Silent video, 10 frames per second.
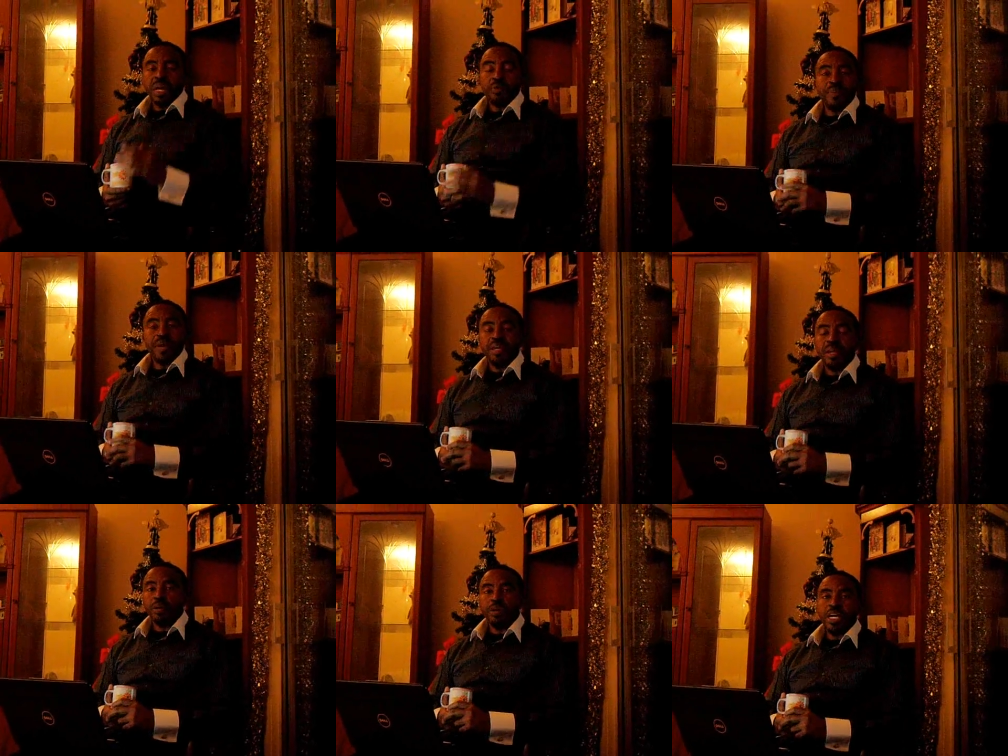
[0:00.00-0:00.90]
That will make
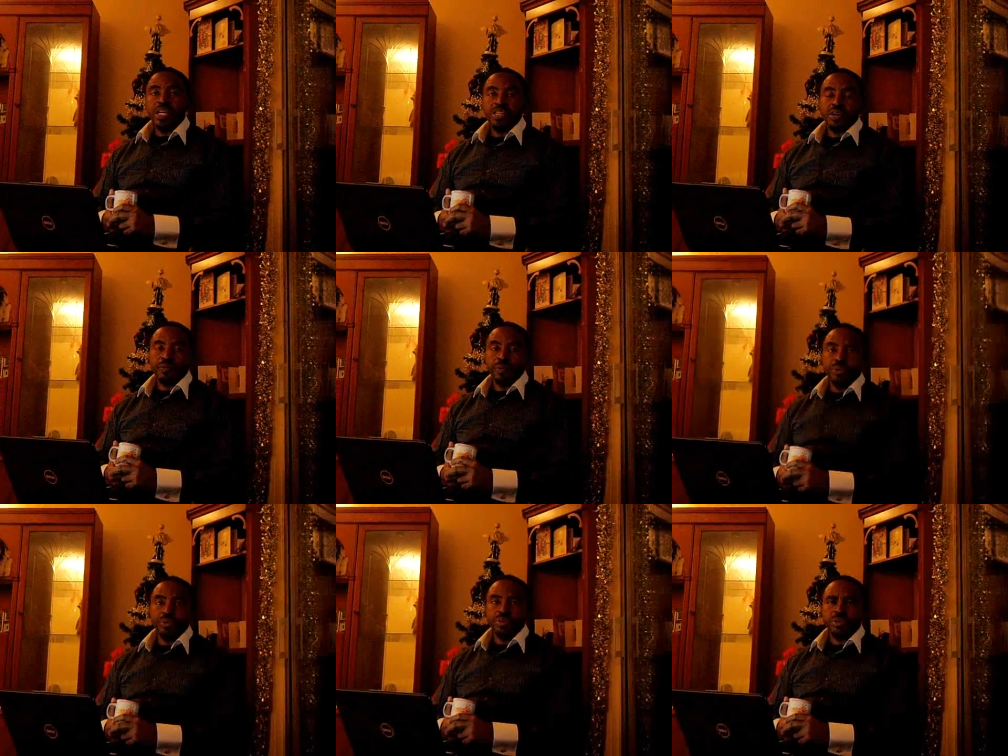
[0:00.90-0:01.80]
it a lot easier for you.